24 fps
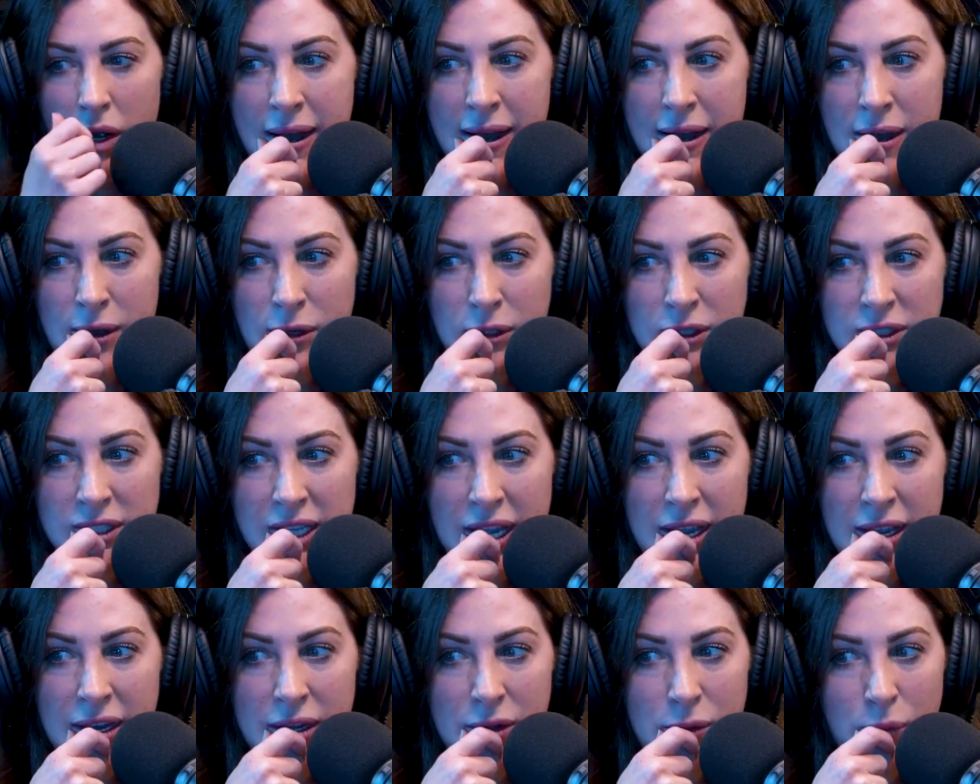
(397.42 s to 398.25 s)
a house
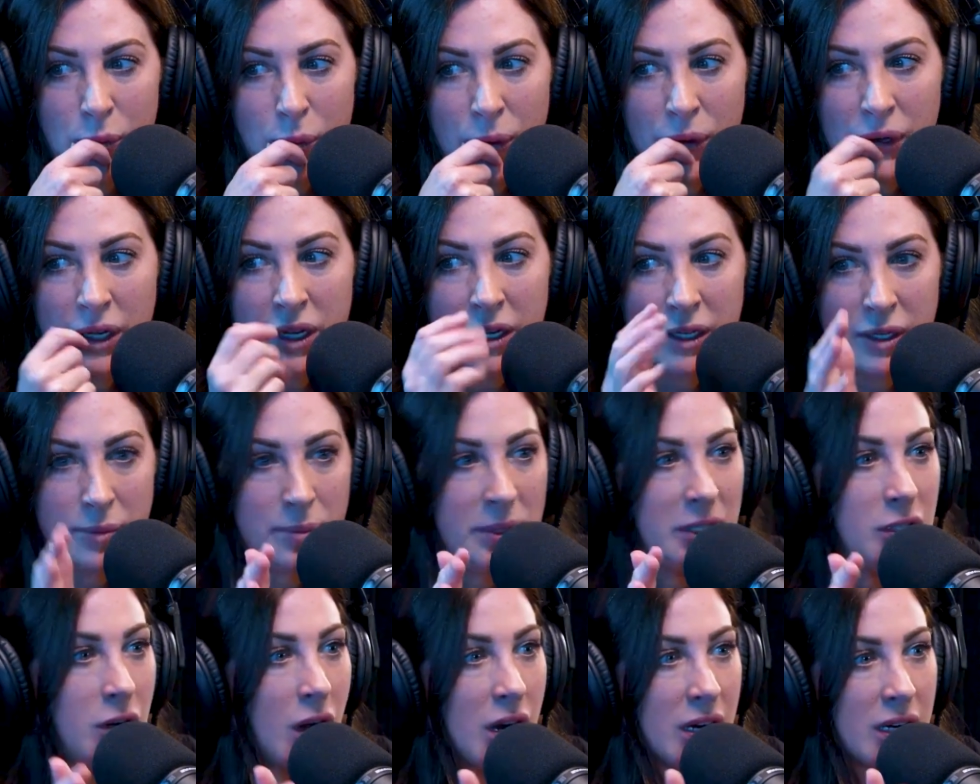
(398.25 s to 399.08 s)
and we're going to
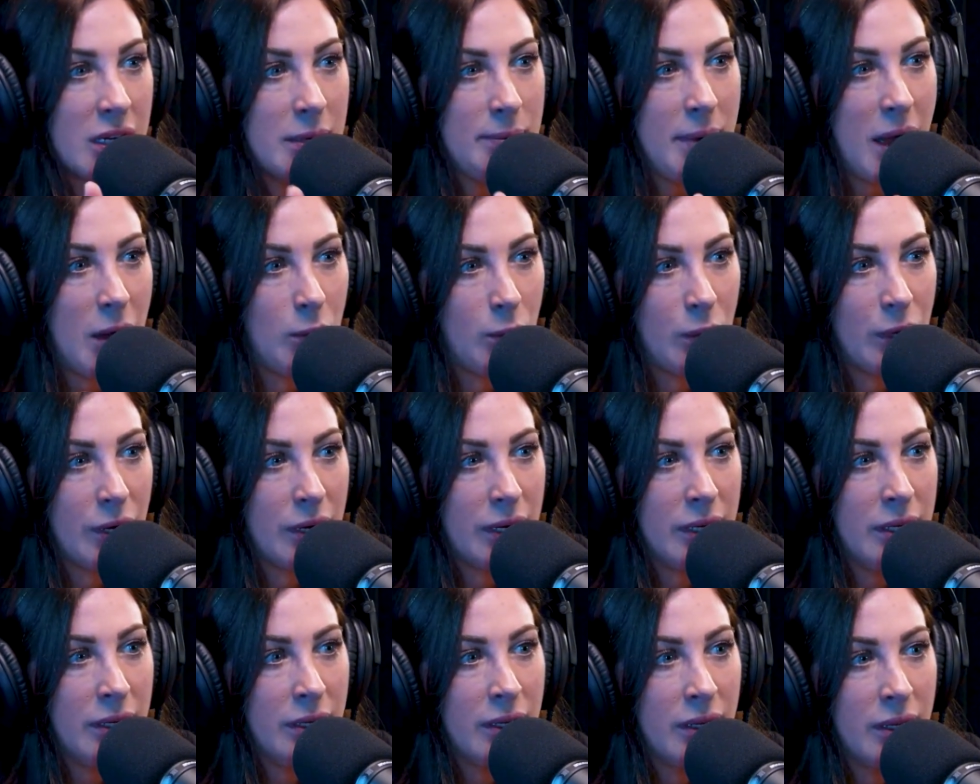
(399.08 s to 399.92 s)
be talking about
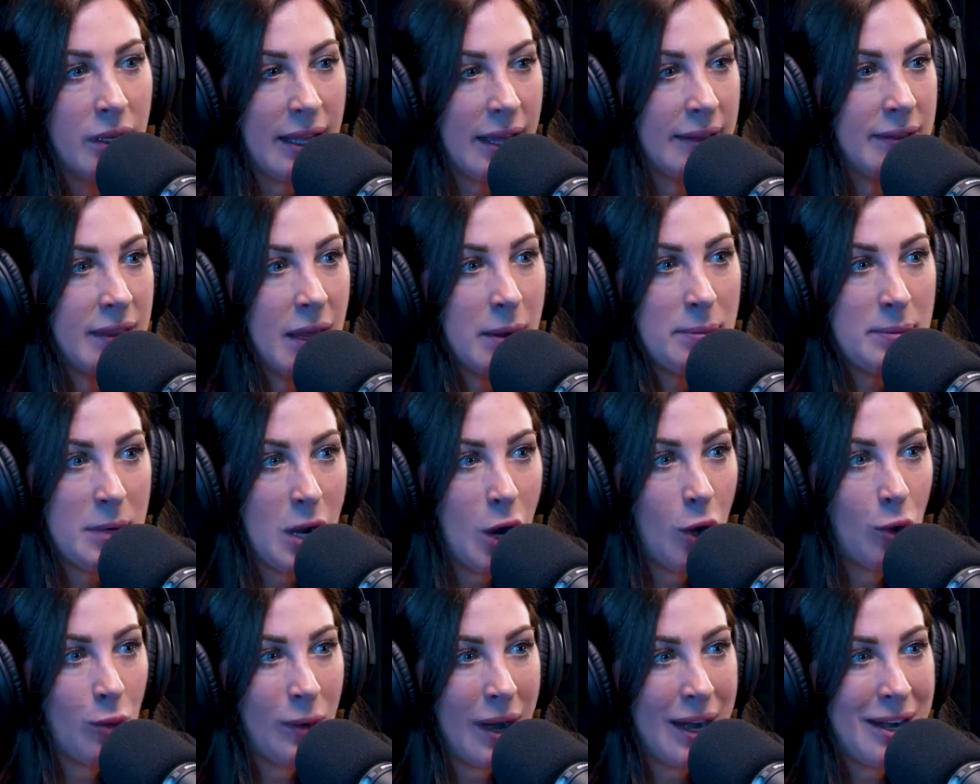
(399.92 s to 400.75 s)
wood, I let them
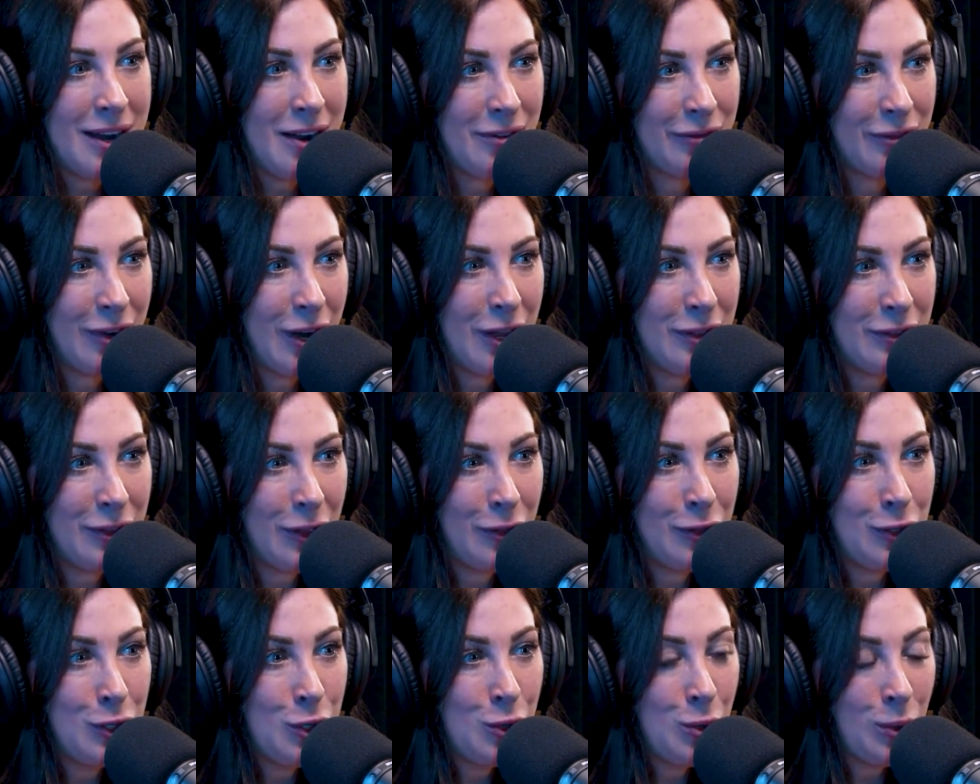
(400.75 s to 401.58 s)
know right up front
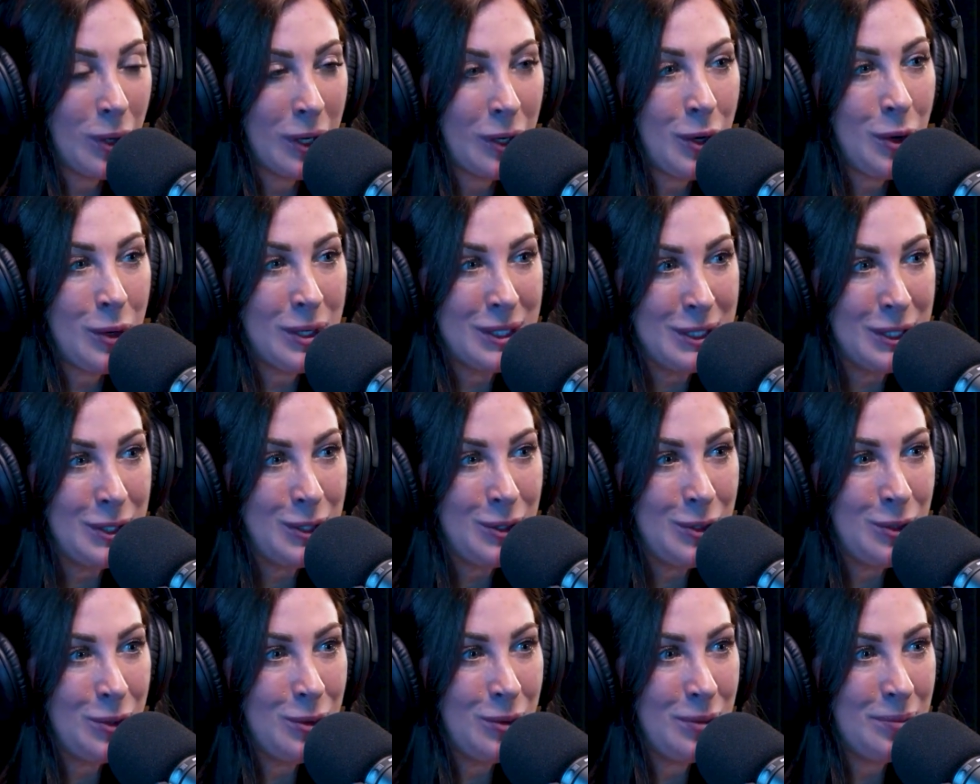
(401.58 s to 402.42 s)
that you are going
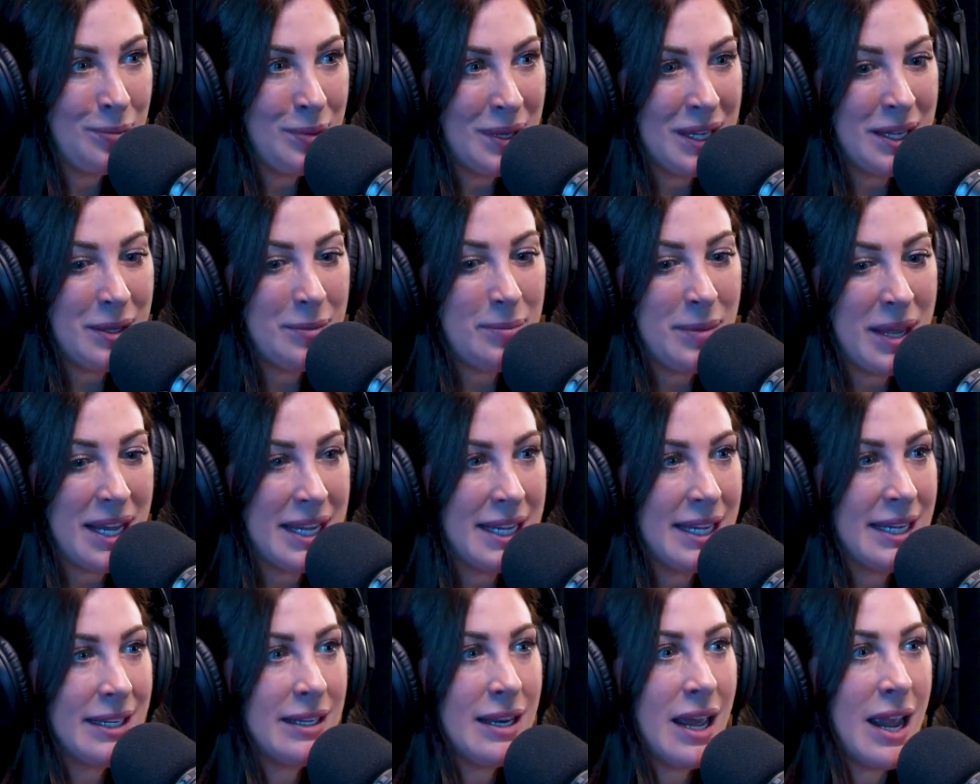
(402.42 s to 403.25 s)
to be
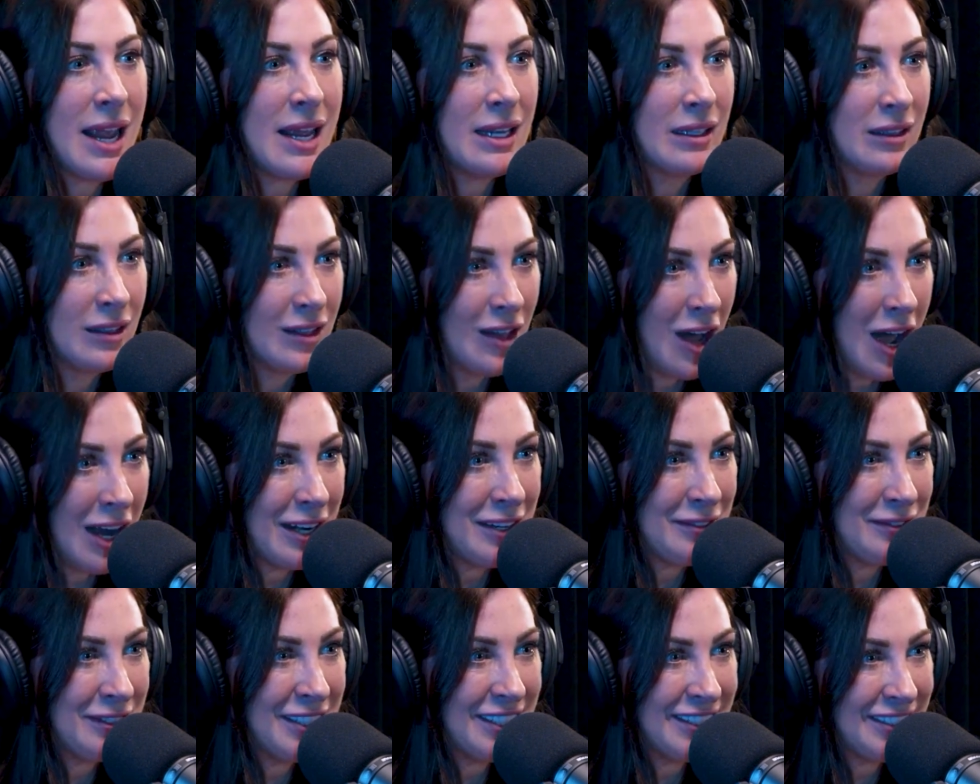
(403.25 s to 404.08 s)
making a
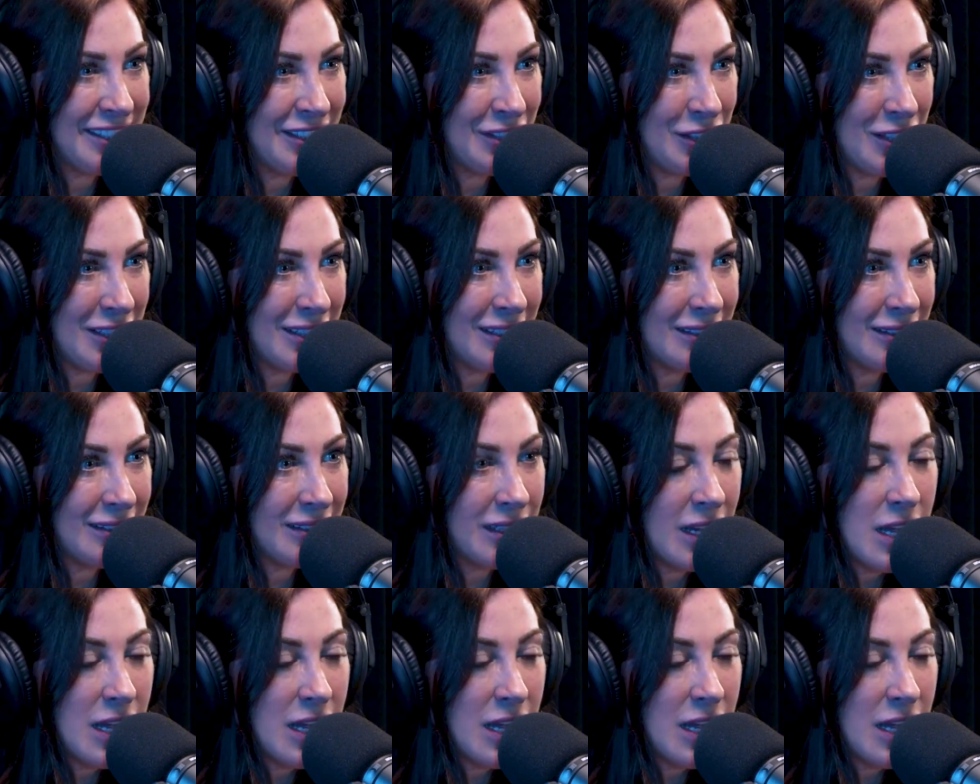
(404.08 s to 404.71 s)
lot of decisions.